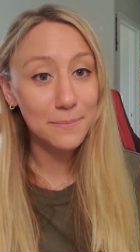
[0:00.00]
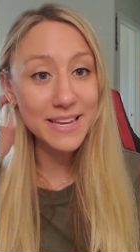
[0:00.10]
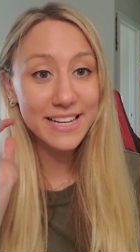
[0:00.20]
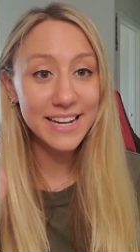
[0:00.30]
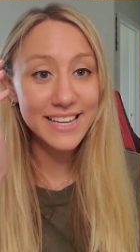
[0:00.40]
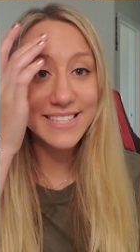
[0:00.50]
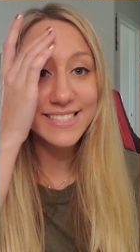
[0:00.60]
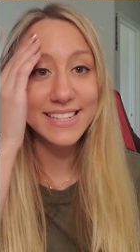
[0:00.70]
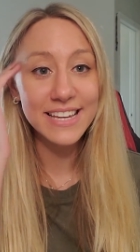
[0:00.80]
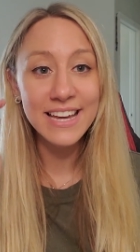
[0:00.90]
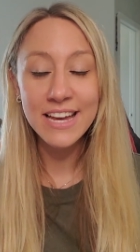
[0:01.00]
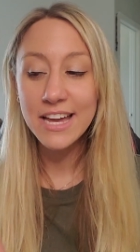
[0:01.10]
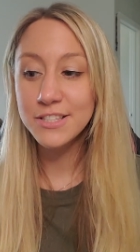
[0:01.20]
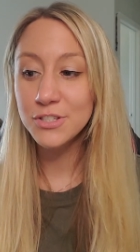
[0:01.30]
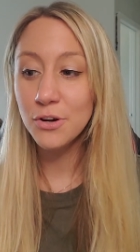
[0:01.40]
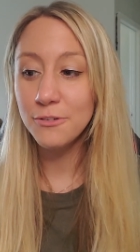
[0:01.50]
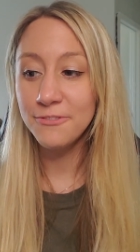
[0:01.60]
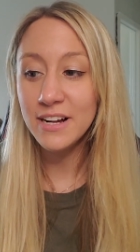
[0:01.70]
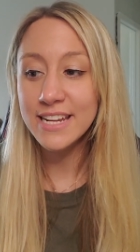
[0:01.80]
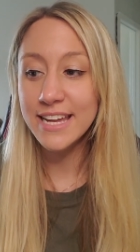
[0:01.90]
because it's so
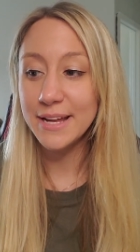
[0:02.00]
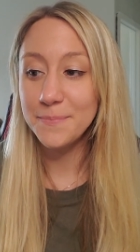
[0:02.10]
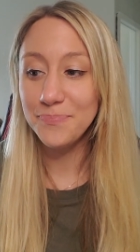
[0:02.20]
funny